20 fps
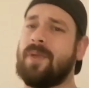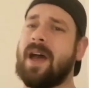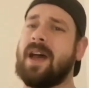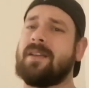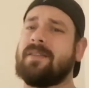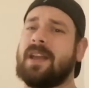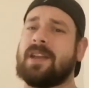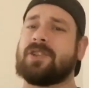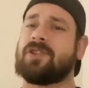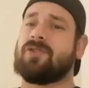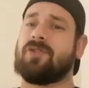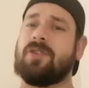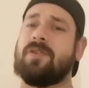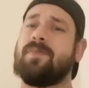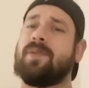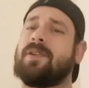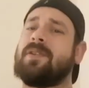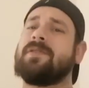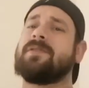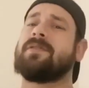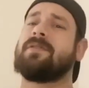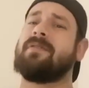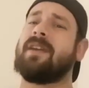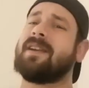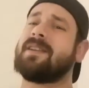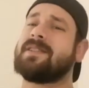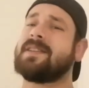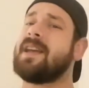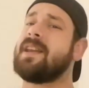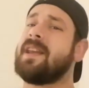that, that's true because
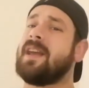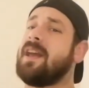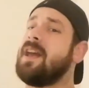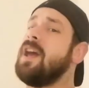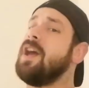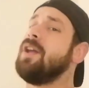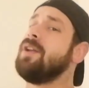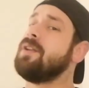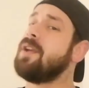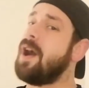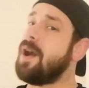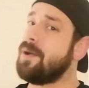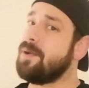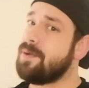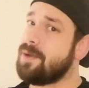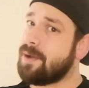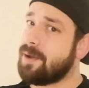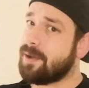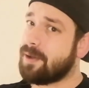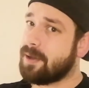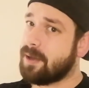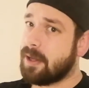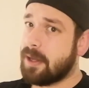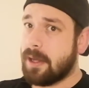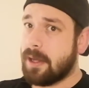Greg said it. No,